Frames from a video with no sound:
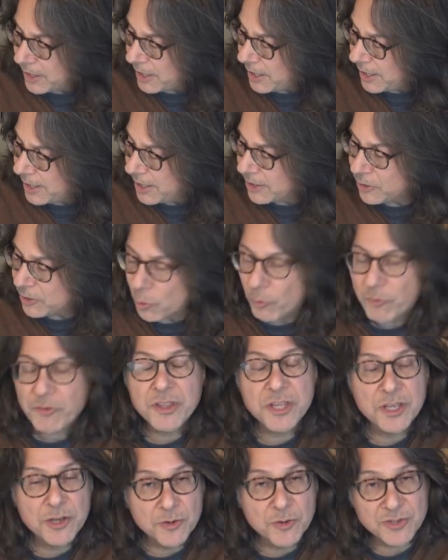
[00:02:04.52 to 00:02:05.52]
And over
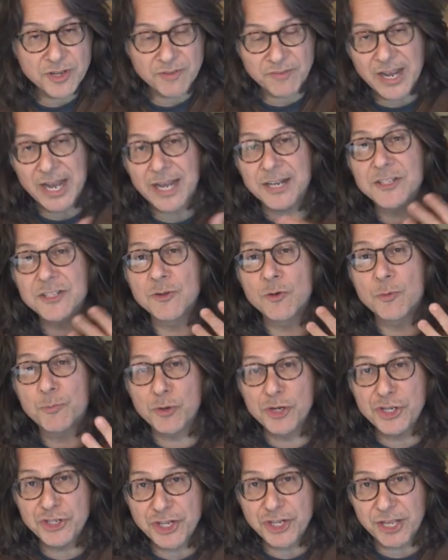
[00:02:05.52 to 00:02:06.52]
the years, I've gotten to
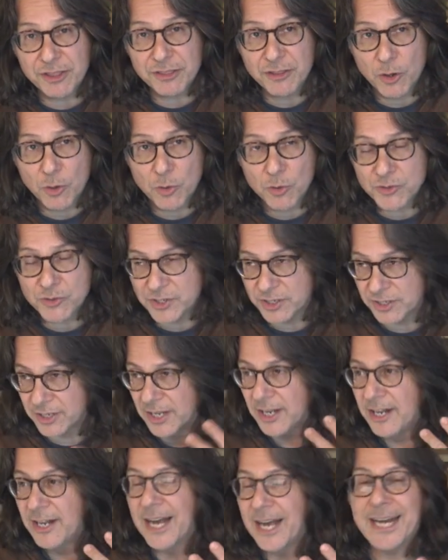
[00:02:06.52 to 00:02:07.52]
appreciate those, and
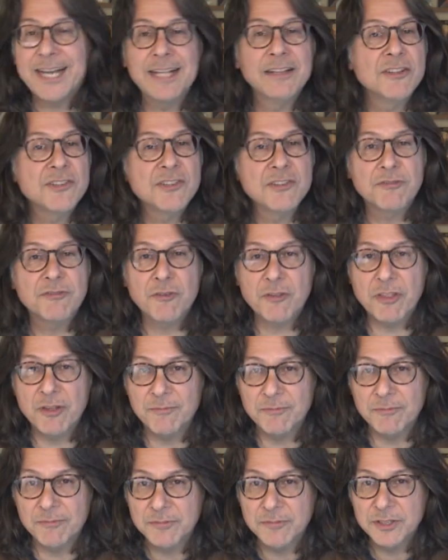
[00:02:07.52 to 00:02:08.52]
I can listen
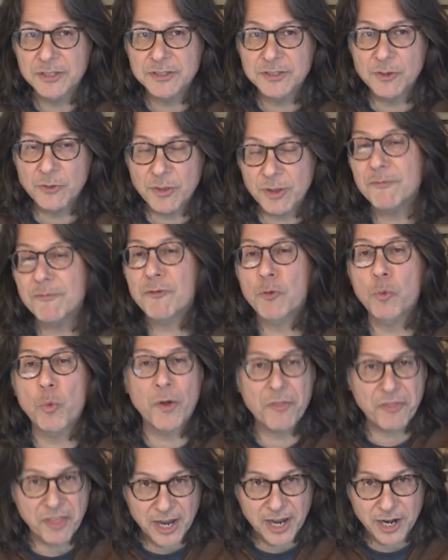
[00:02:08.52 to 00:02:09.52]
to them for
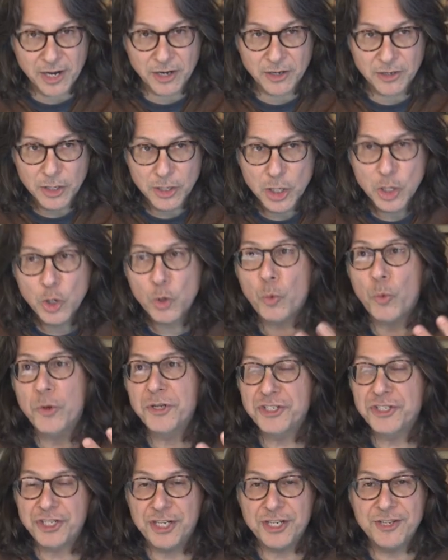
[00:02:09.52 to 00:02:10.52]
what they are,
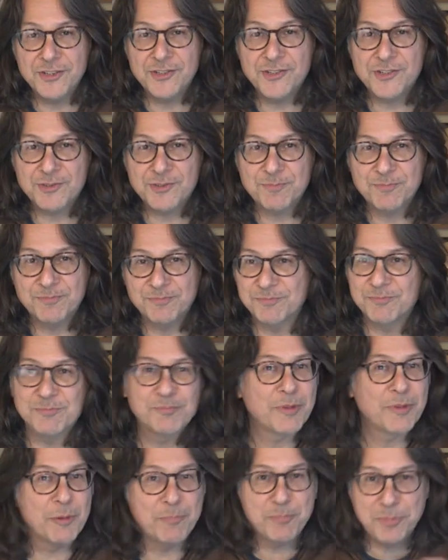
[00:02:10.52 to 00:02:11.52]
which is
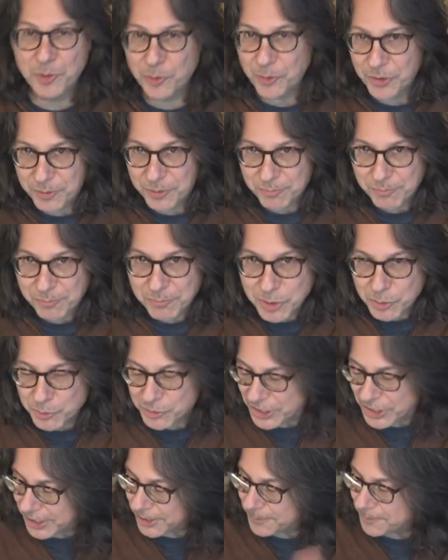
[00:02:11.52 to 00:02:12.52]
period
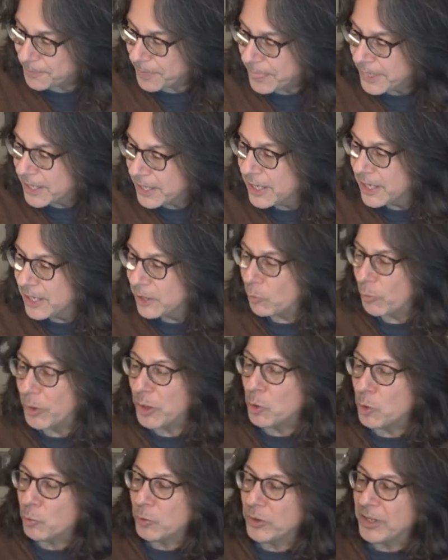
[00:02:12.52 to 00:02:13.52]
music. We
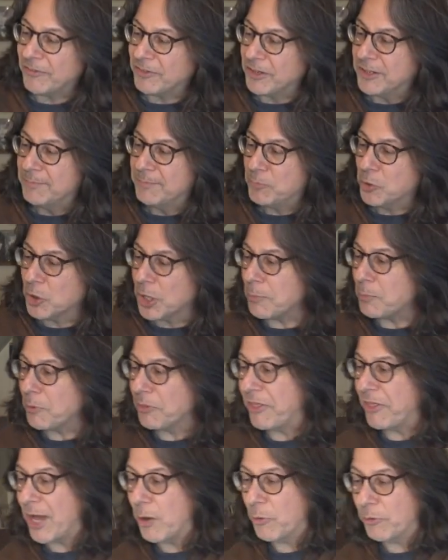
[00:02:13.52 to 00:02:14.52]
don't really have to put up
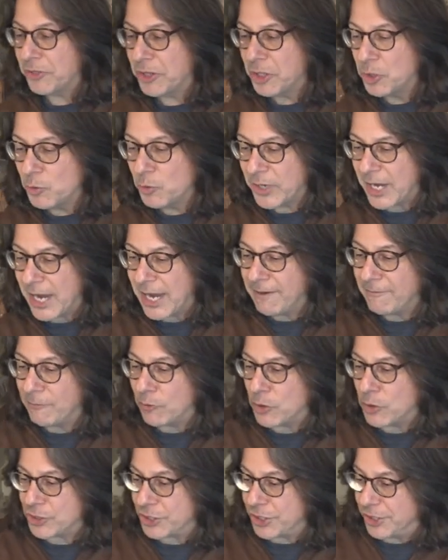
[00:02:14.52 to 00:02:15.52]
with that with the UK
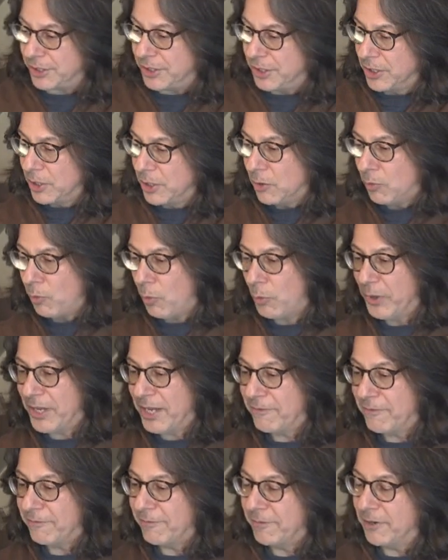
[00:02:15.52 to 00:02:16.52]
version, where we
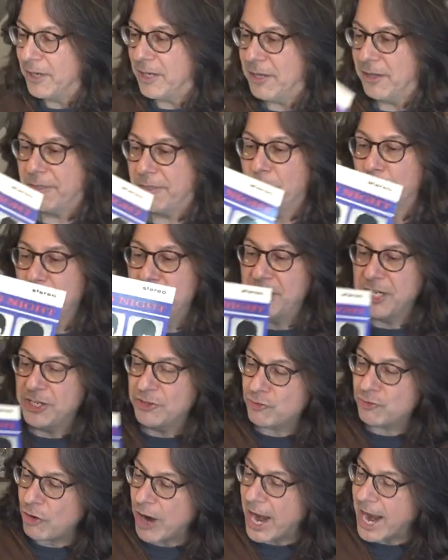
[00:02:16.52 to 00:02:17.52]
get
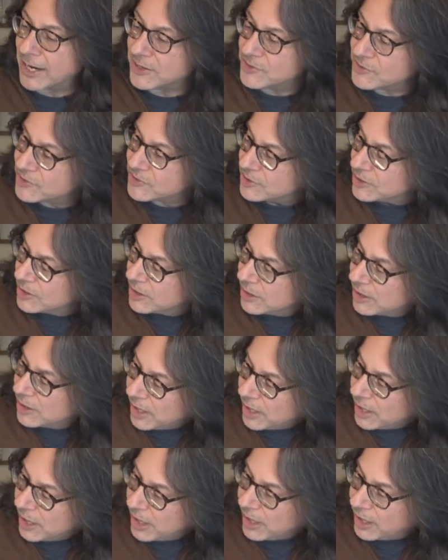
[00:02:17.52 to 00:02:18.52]
13 tracks,
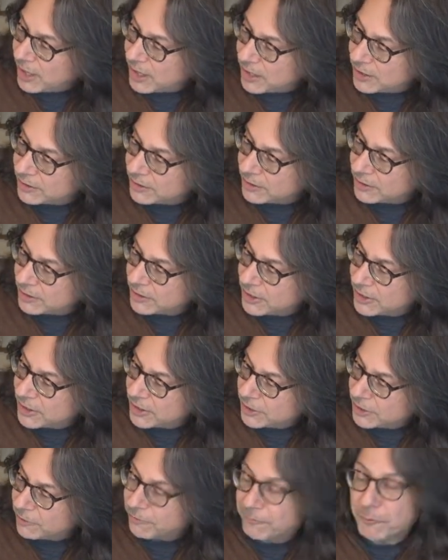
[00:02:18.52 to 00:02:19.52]
and
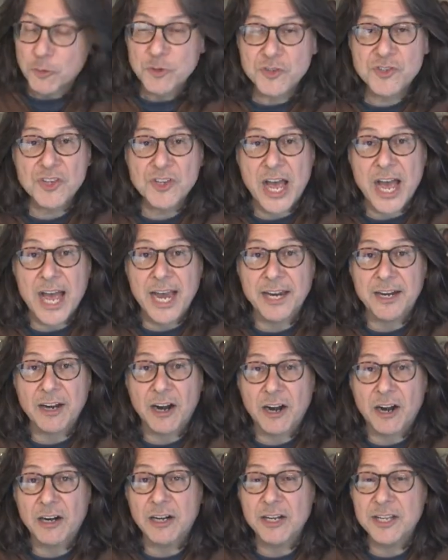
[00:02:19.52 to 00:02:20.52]
the first side
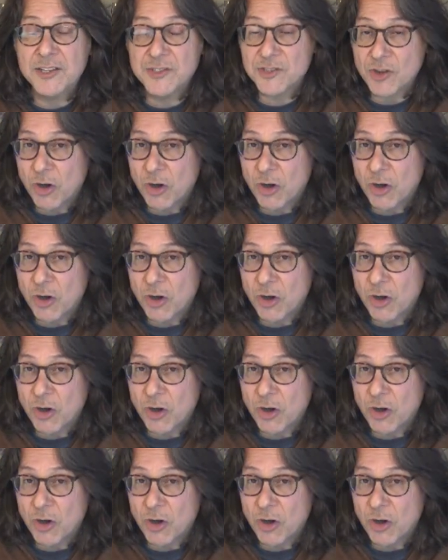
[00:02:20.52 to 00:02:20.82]
is